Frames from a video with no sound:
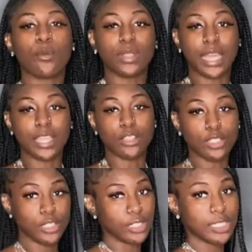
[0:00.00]
with like your
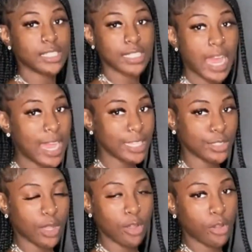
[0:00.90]
little slides
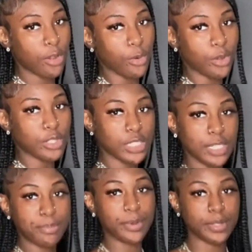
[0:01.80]
on or your
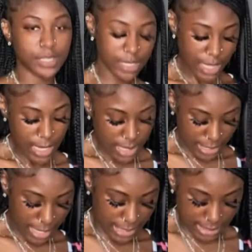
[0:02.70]
slippers,
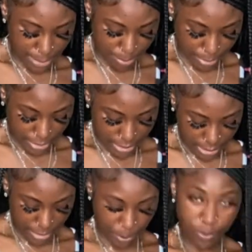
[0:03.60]
night slippers.
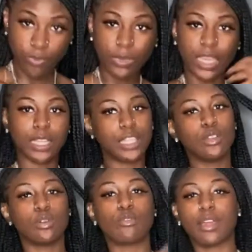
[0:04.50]
Like
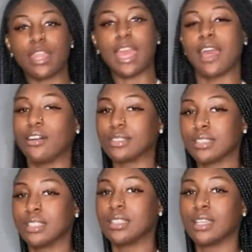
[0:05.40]
cute around the house.
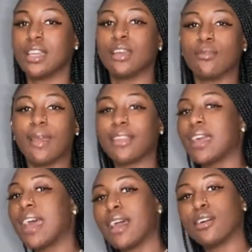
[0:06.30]
Around the
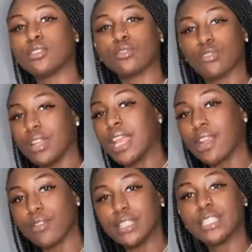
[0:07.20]
house, run
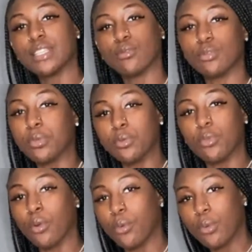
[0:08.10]
errands, whoop, whoop,
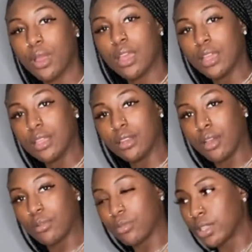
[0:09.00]
whoop. You
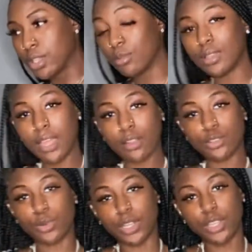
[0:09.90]
know, cute
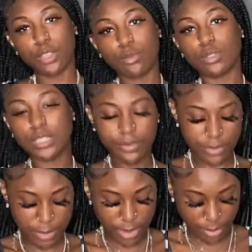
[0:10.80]
loungewear, cute stuff to
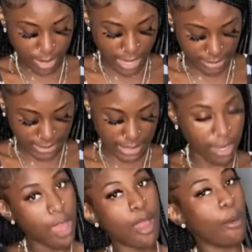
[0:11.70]
be around the house and
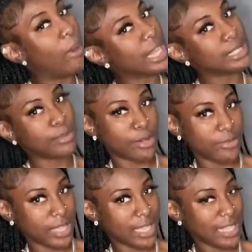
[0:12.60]
watch
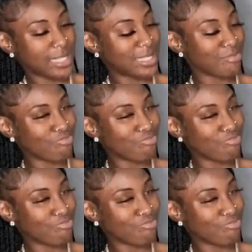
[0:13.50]
movies.